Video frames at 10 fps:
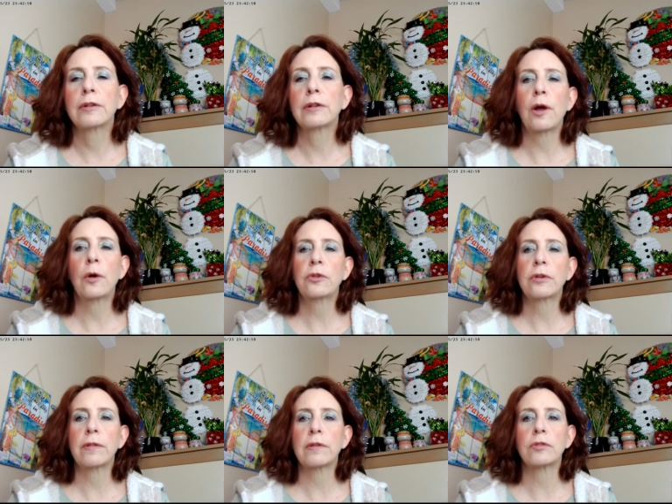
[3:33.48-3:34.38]
glow
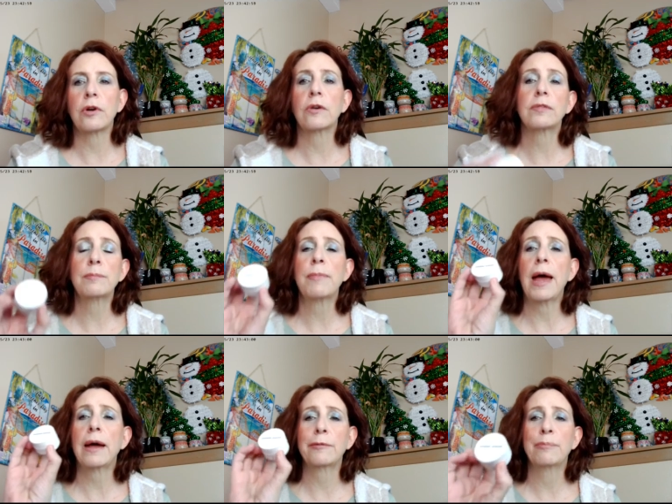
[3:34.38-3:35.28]
to the stars and
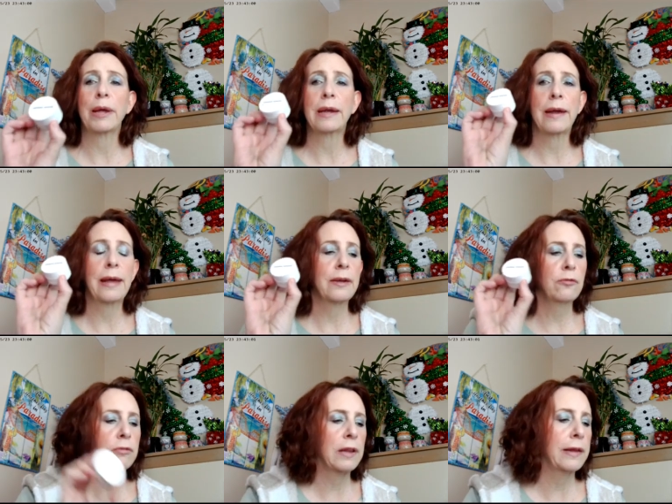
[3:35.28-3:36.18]
back, but
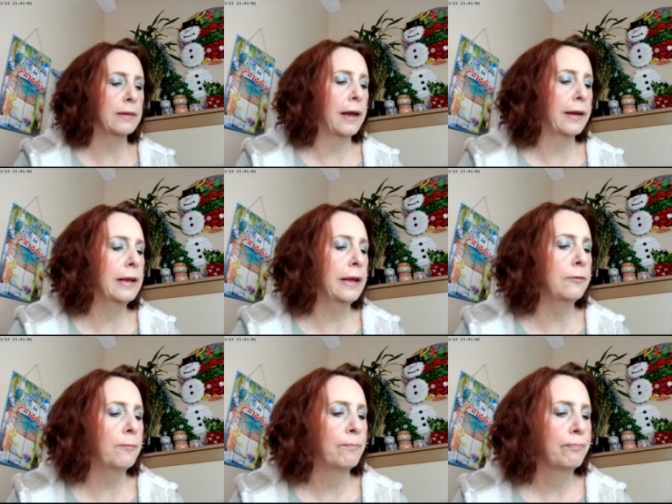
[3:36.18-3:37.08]
again, really liking
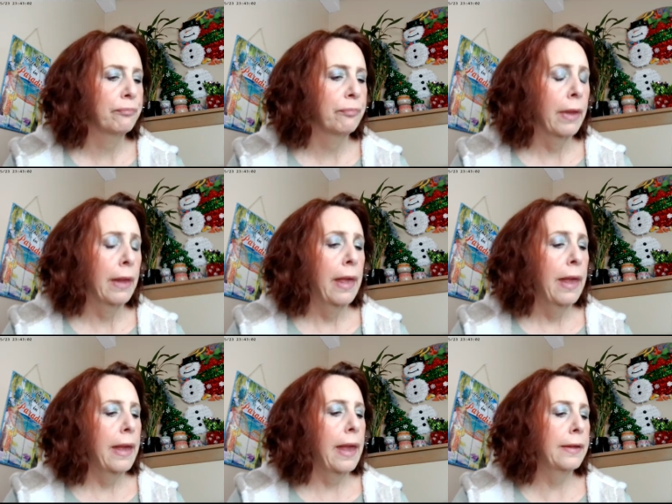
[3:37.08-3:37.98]
it
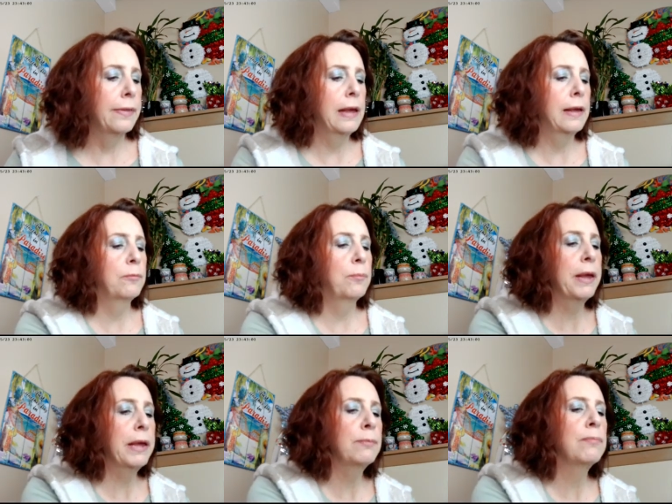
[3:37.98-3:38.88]
and then
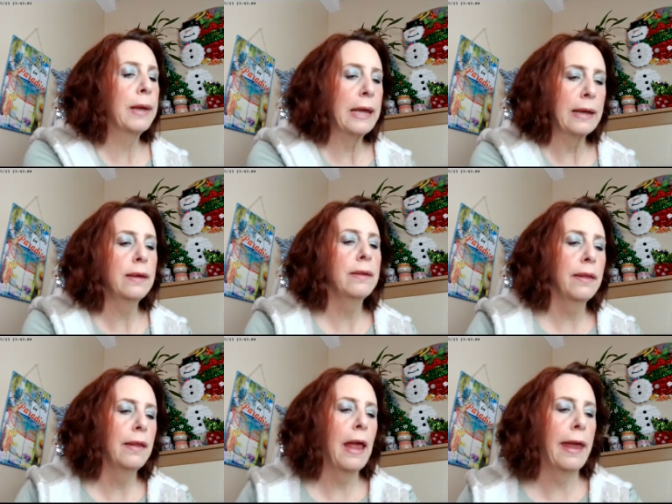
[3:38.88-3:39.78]
being me
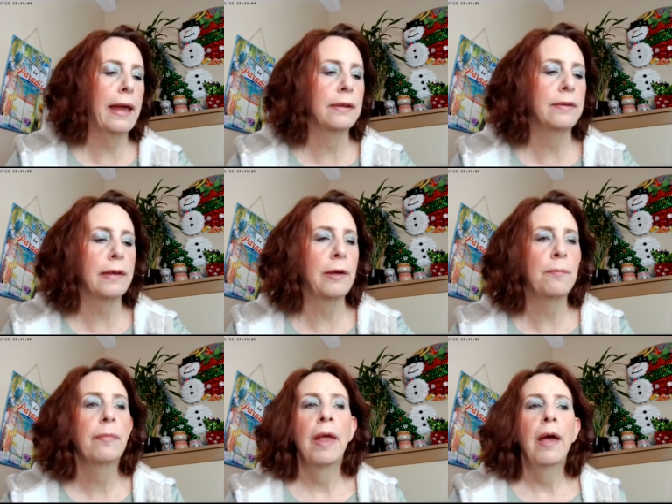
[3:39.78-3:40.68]
and
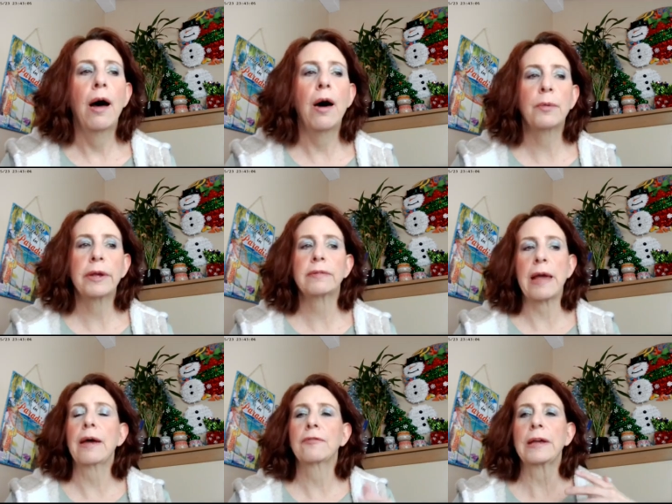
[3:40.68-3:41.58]
um, always
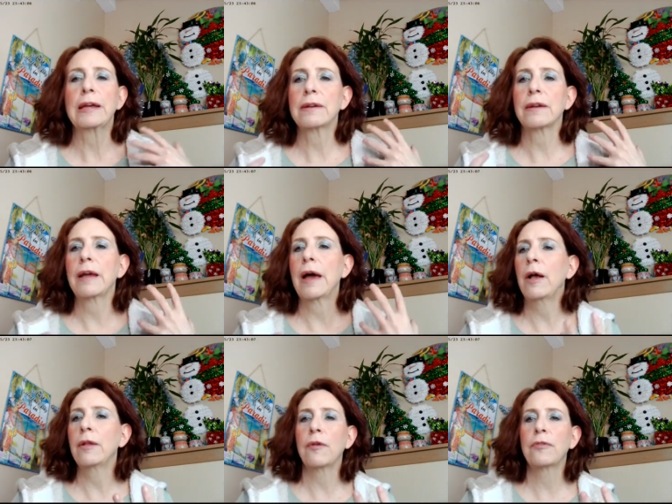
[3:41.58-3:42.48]
having
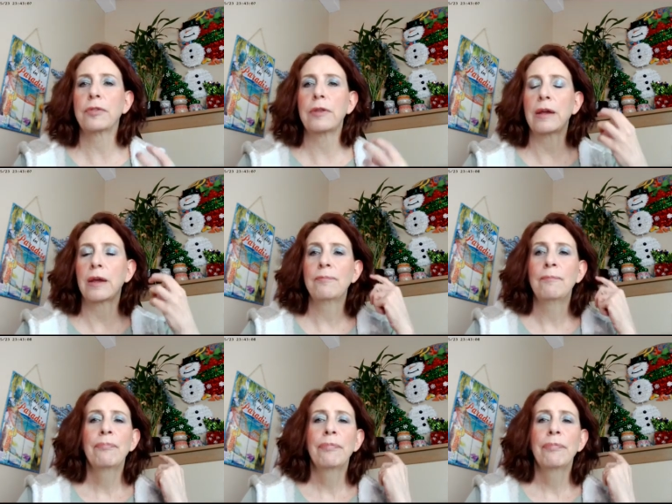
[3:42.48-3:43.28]
all of the